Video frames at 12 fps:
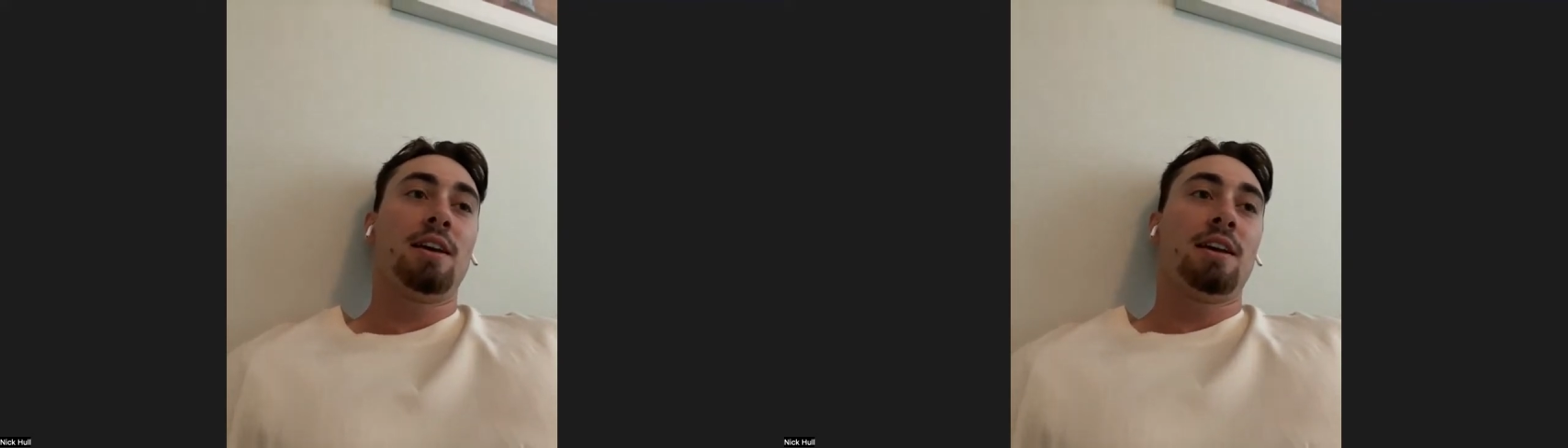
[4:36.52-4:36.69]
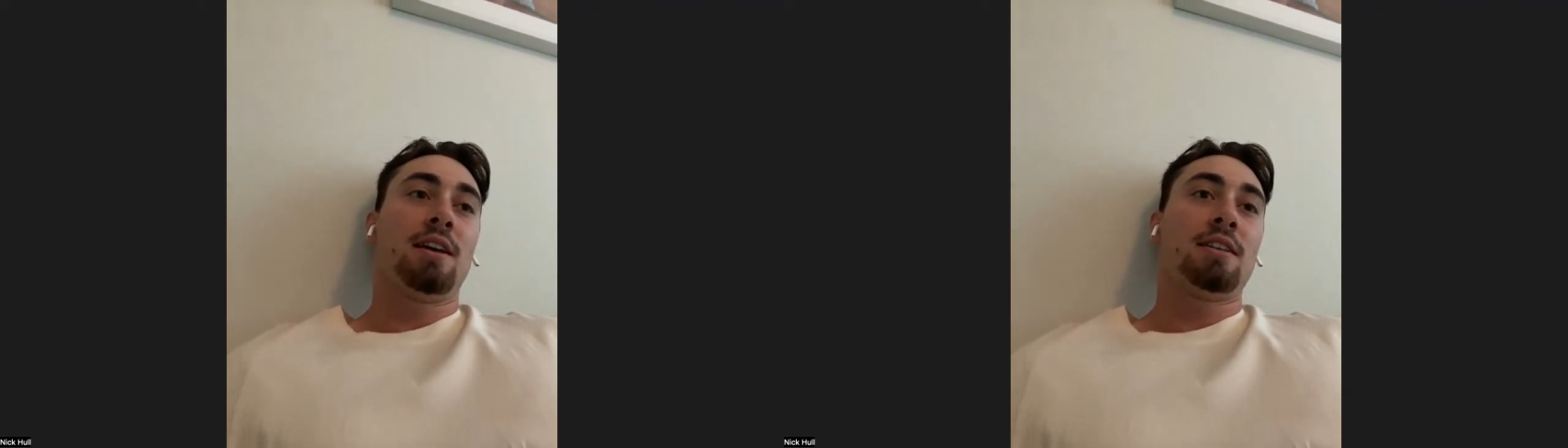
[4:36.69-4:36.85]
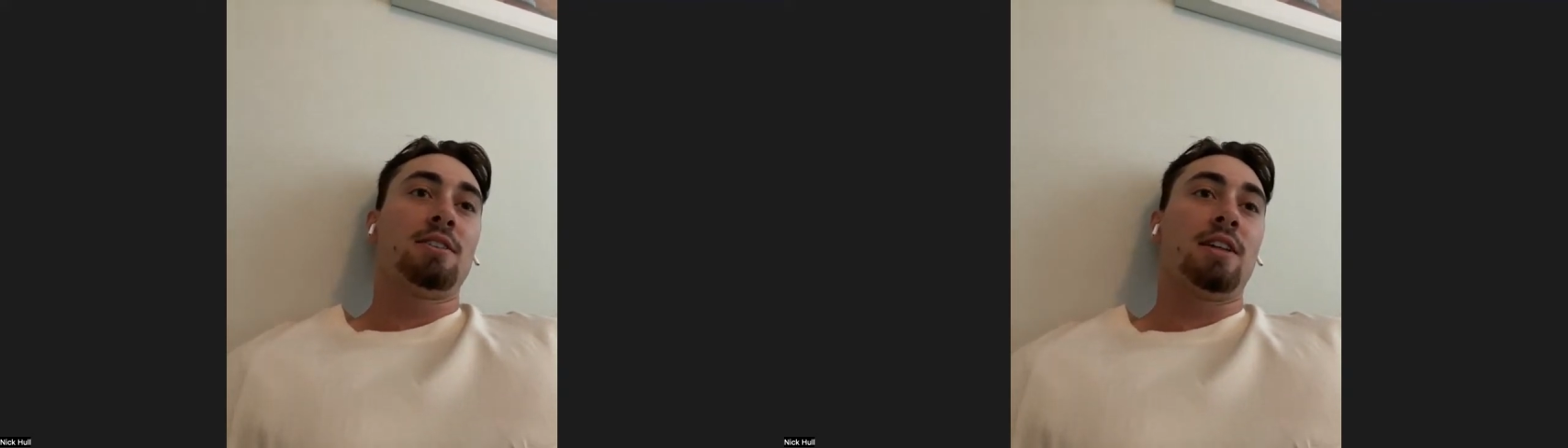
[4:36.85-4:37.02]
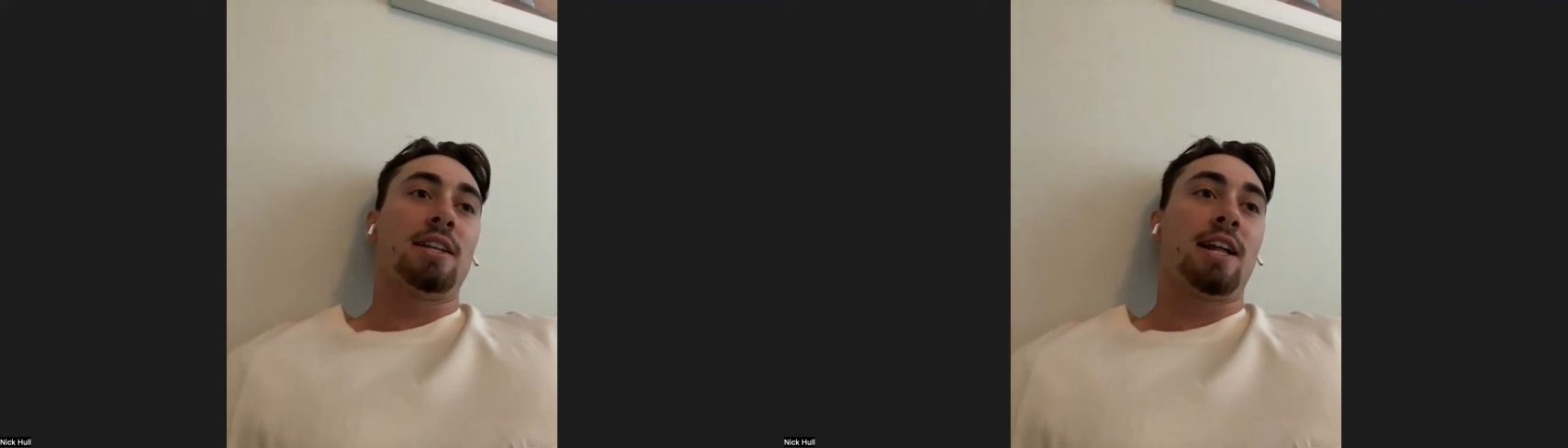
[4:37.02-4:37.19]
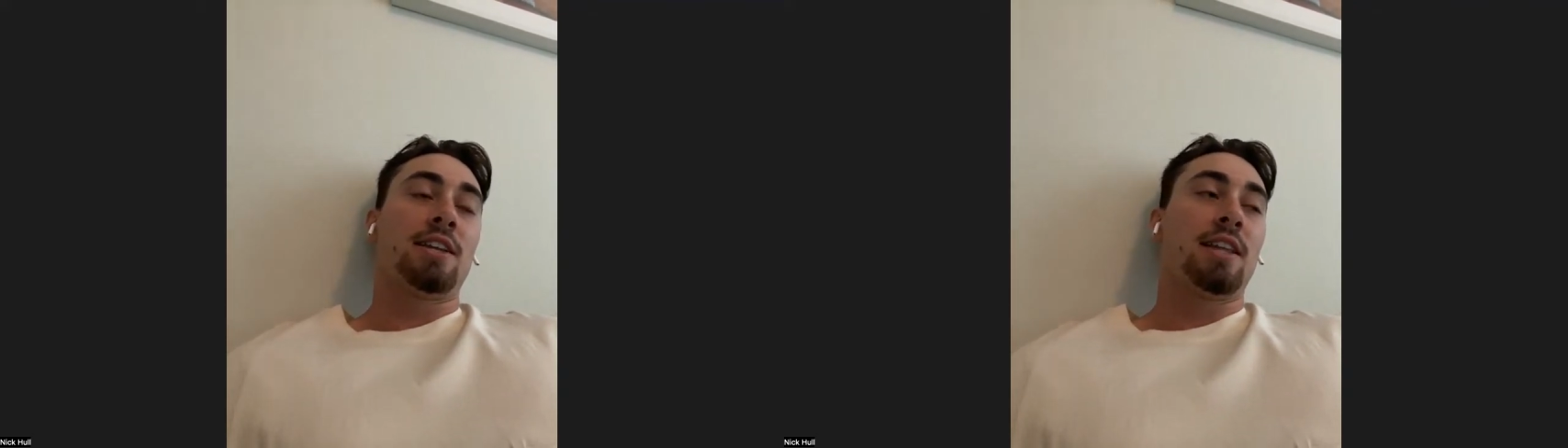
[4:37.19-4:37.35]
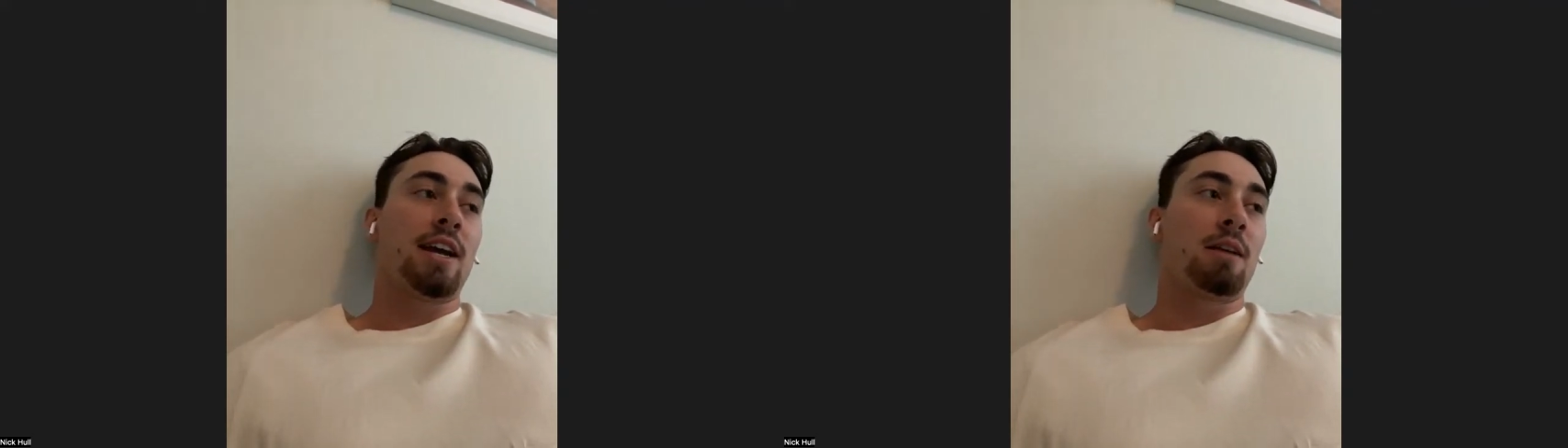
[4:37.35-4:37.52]
So
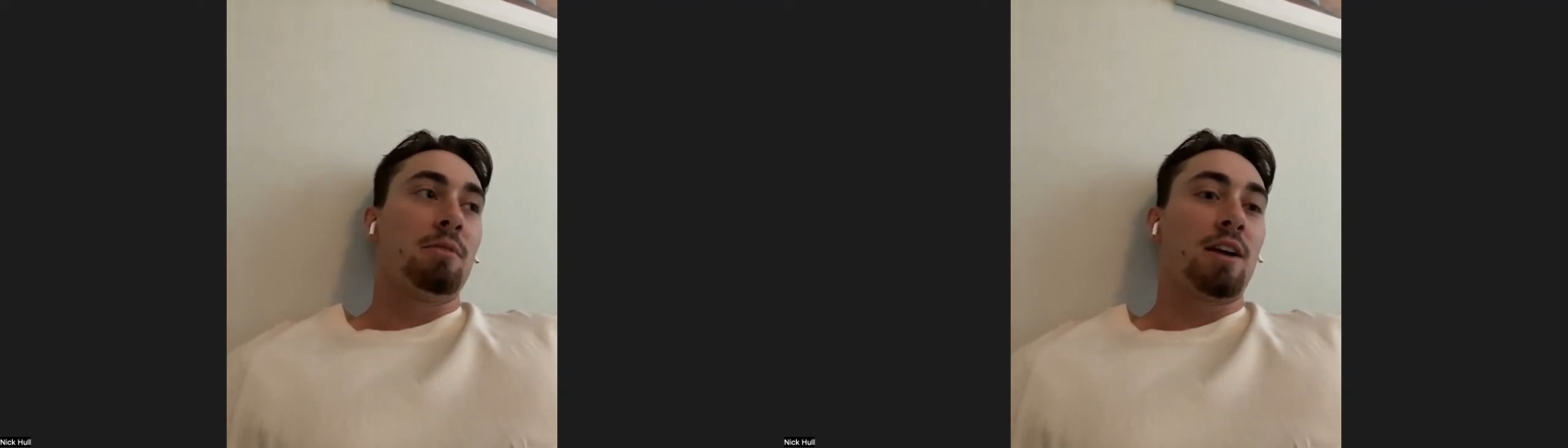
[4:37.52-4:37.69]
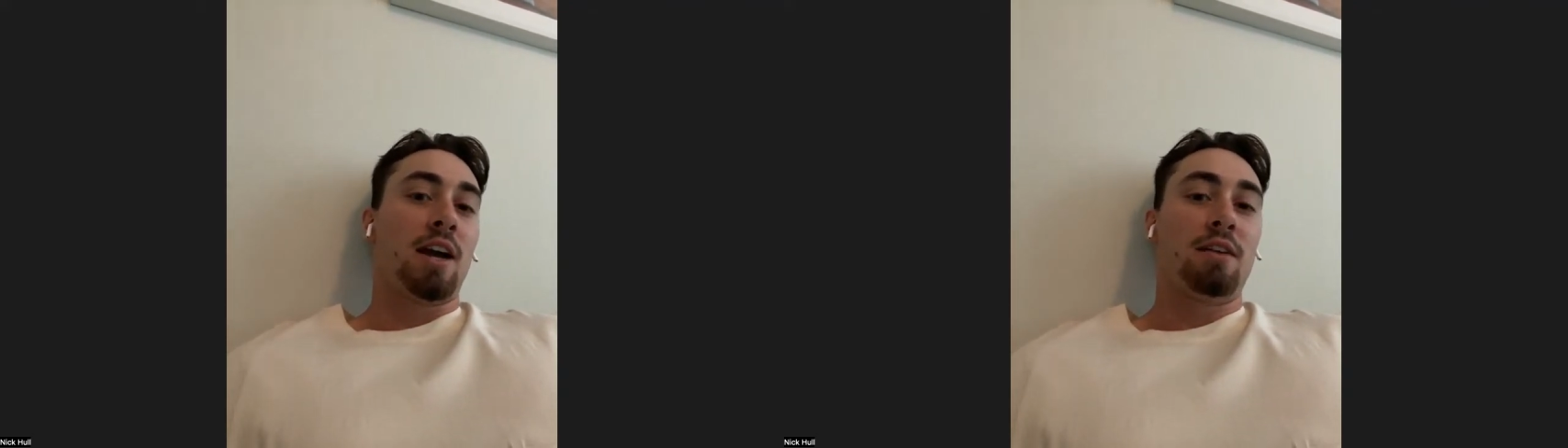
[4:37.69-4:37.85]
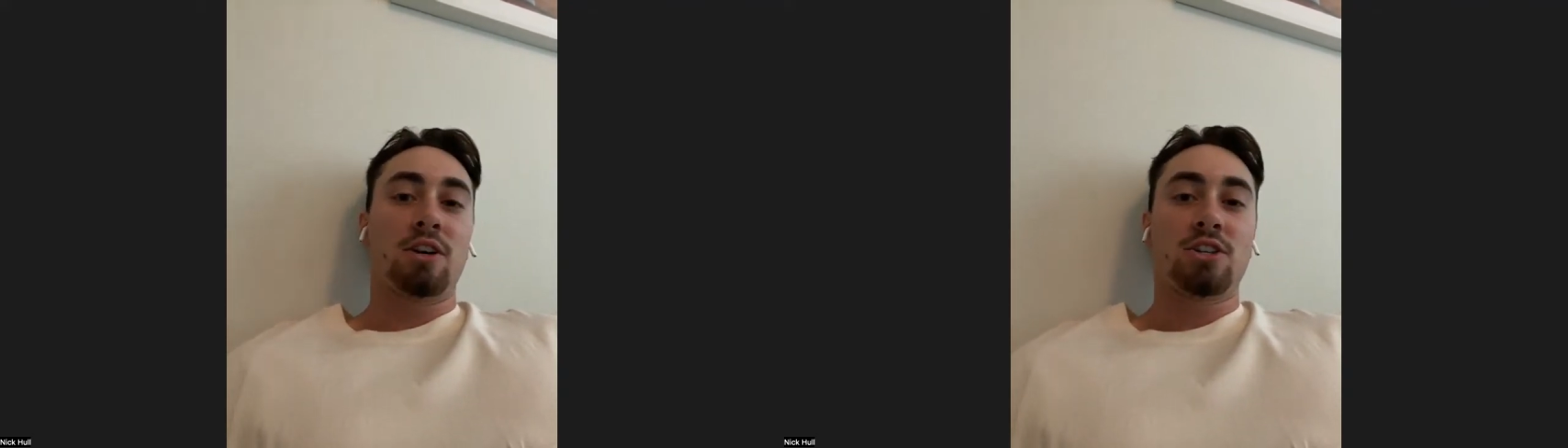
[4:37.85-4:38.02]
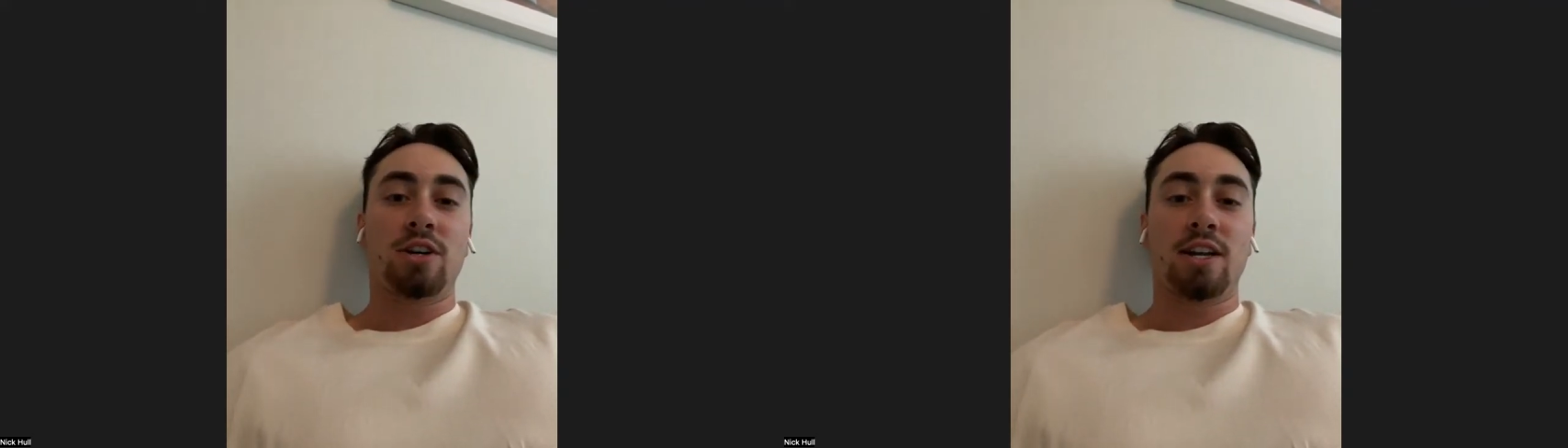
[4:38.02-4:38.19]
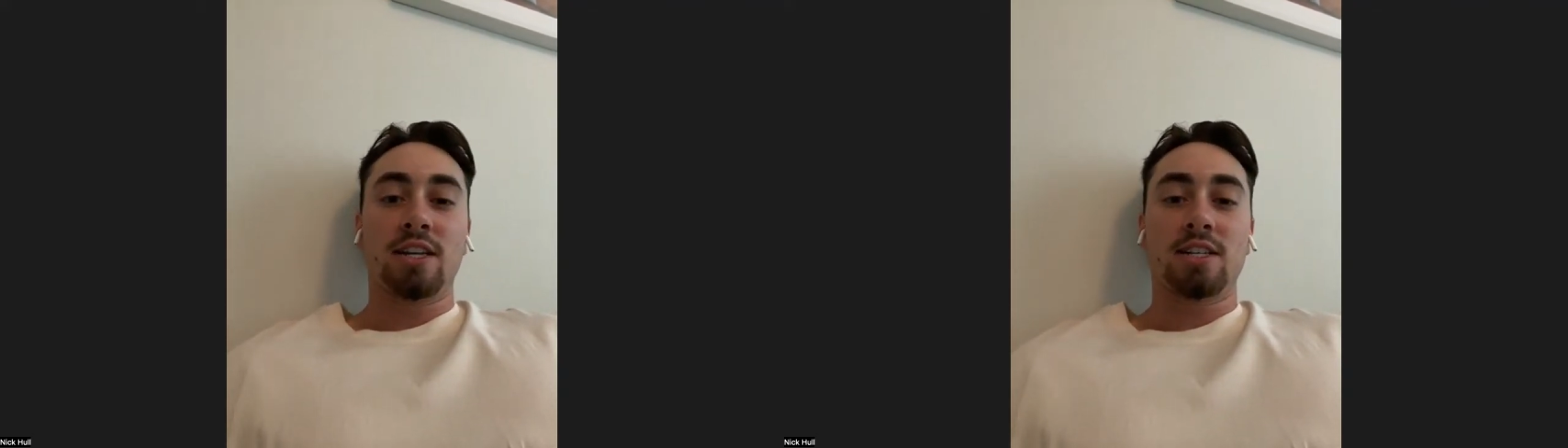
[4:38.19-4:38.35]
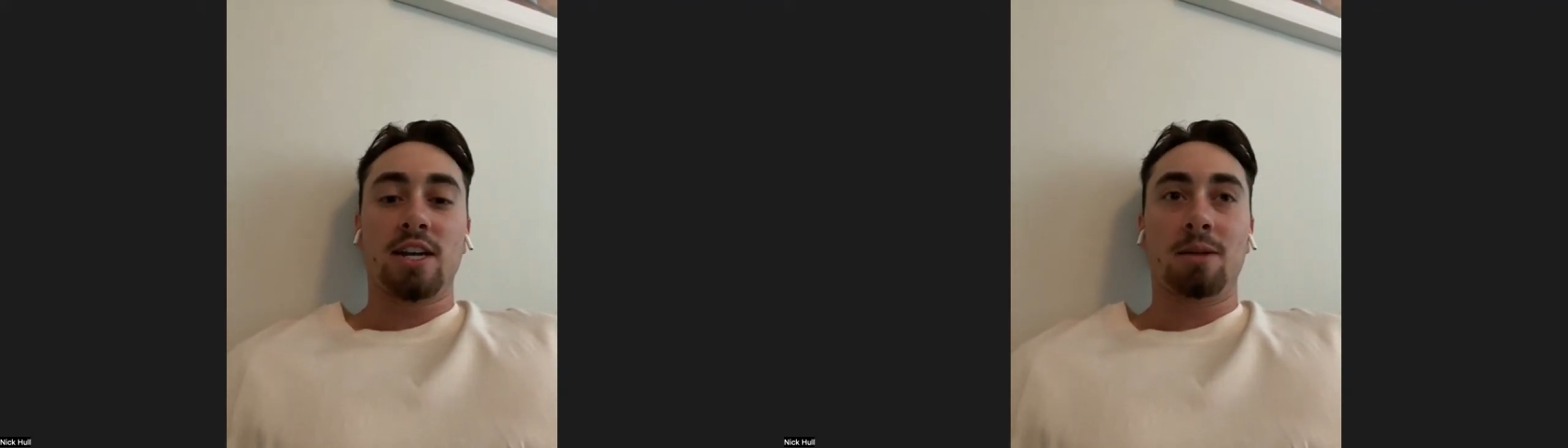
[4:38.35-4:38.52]
that can be kind of
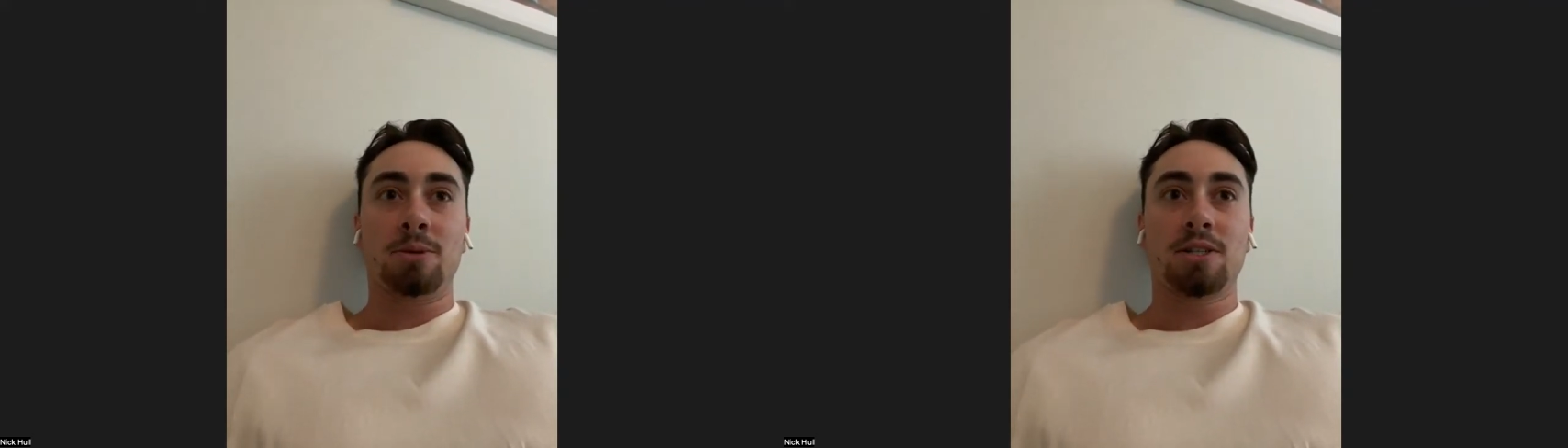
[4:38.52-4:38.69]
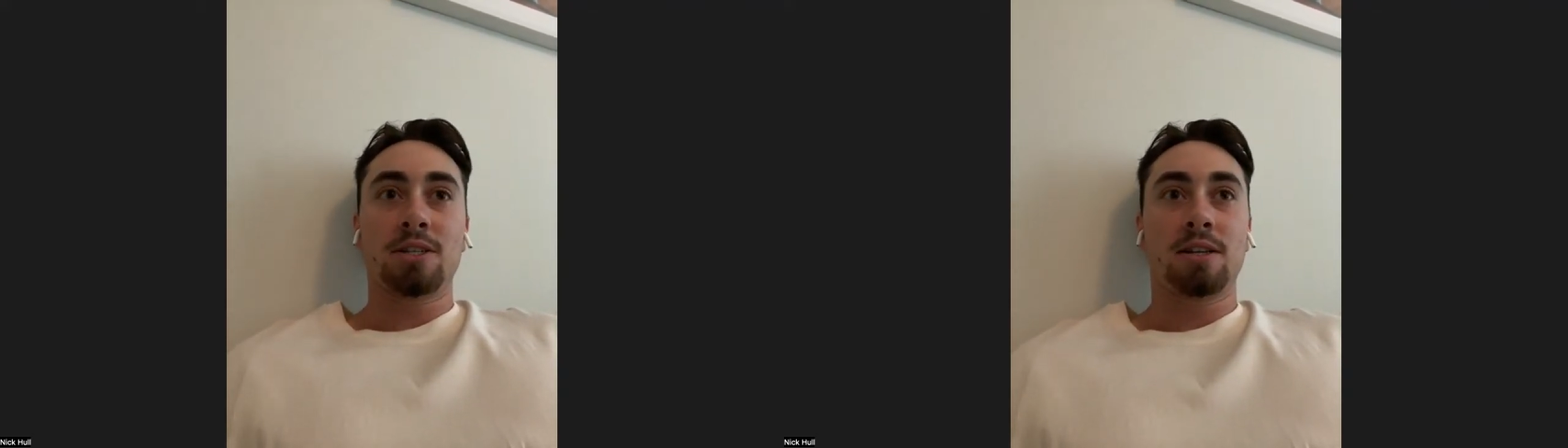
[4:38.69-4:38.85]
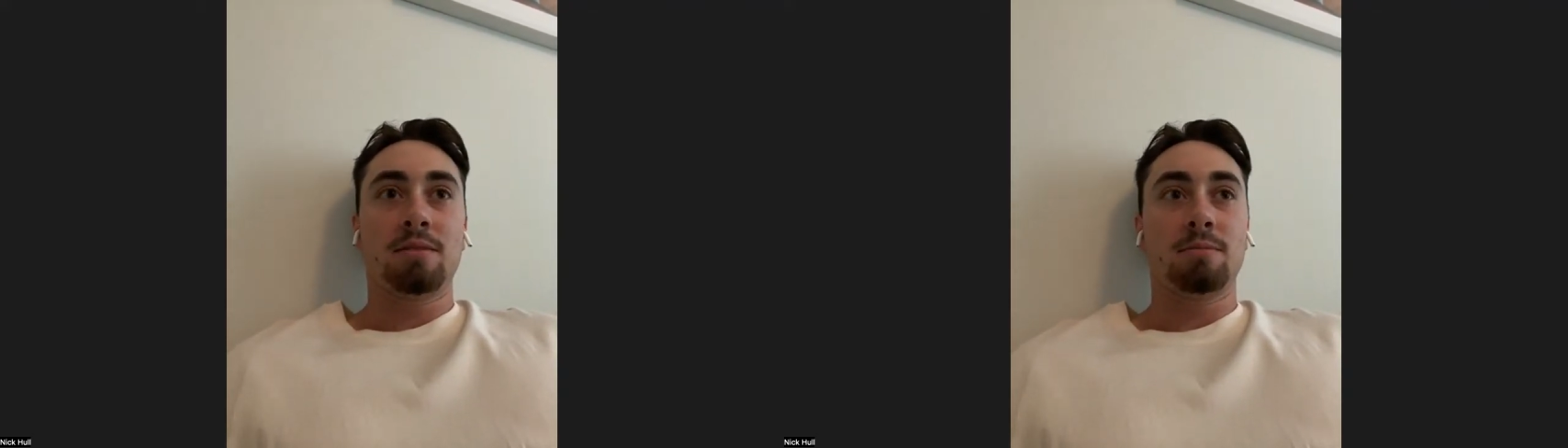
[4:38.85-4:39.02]
frustrating at times.